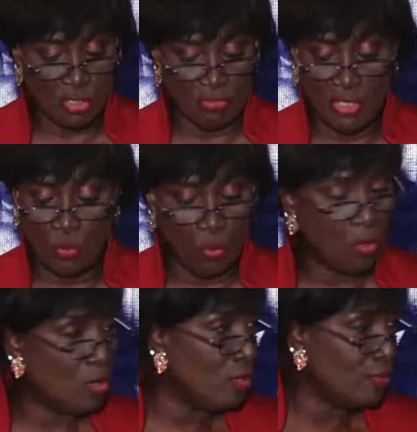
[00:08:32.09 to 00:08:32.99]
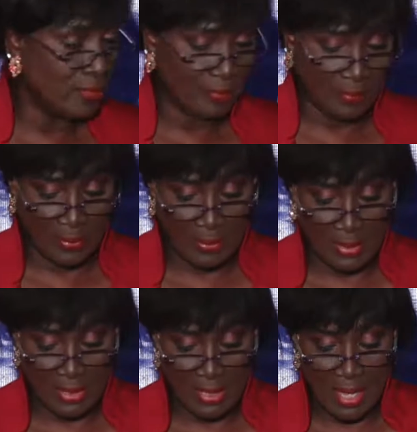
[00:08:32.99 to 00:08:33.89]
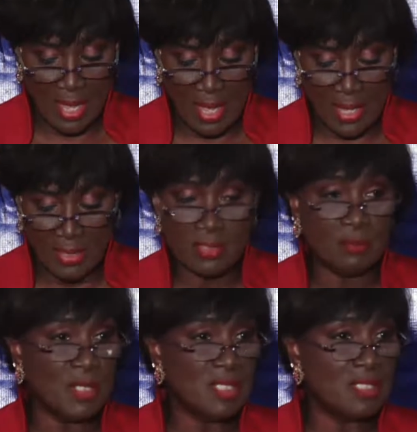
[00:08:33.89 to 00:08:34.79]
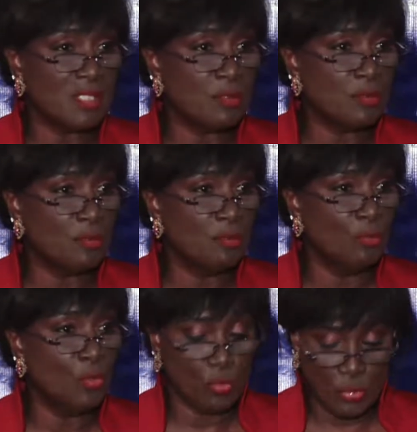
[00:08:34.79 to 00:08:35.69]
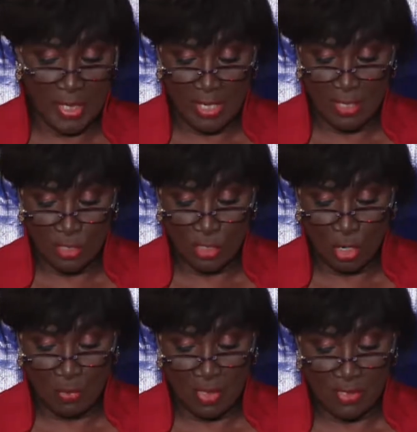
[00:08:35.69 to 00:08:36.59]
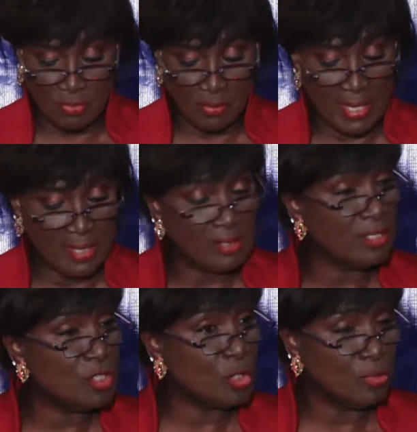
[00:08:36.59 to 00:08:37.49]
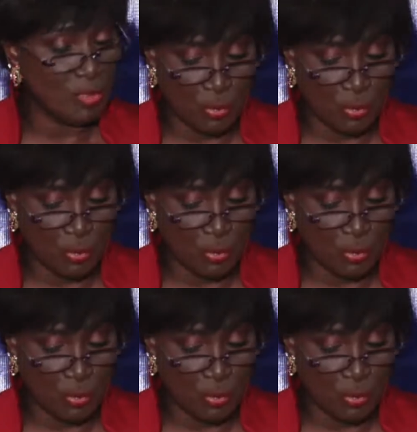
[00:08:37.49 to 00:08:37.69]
Reed Waugh, and Mrs. Maureen Thomas from Gallagher Insurance